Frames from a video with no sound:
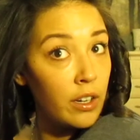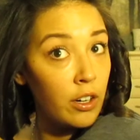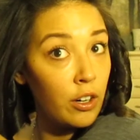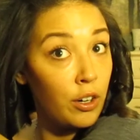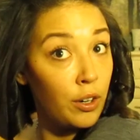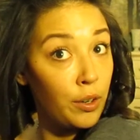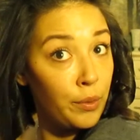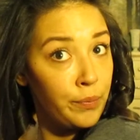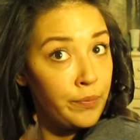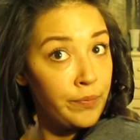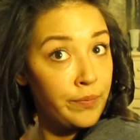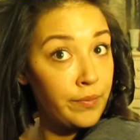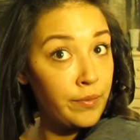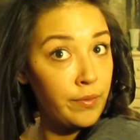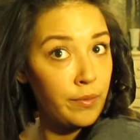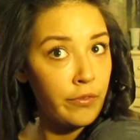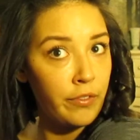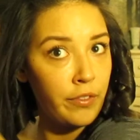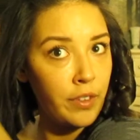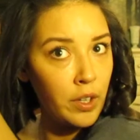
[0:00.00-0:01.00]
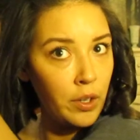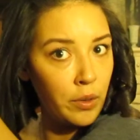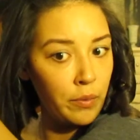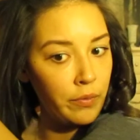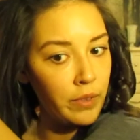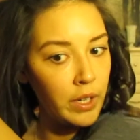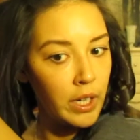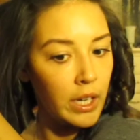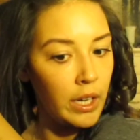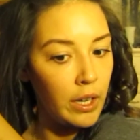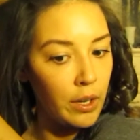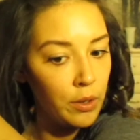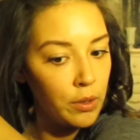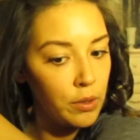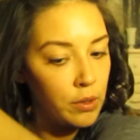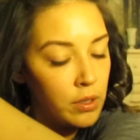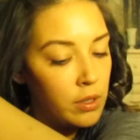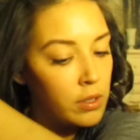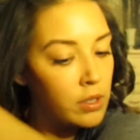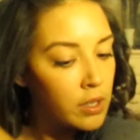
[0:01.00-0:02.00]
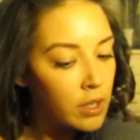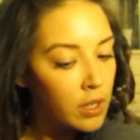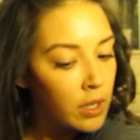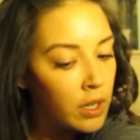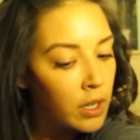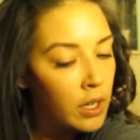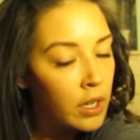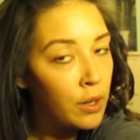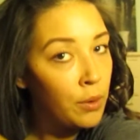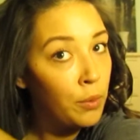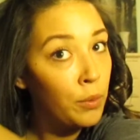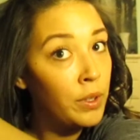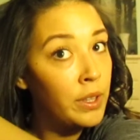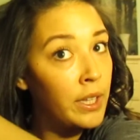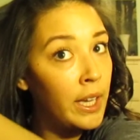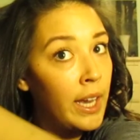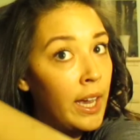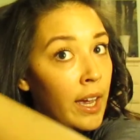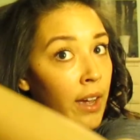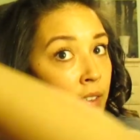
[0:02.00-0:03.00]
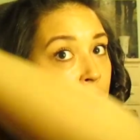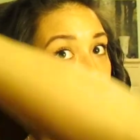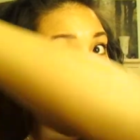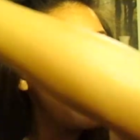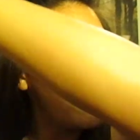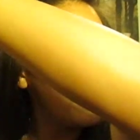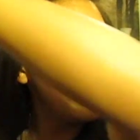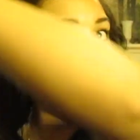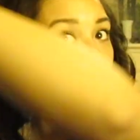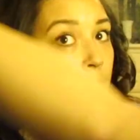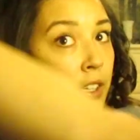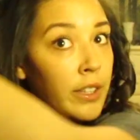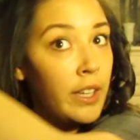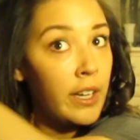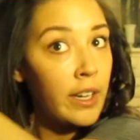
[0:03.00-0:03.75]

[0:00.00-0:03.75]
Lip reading: or film videos when they have a toddler in the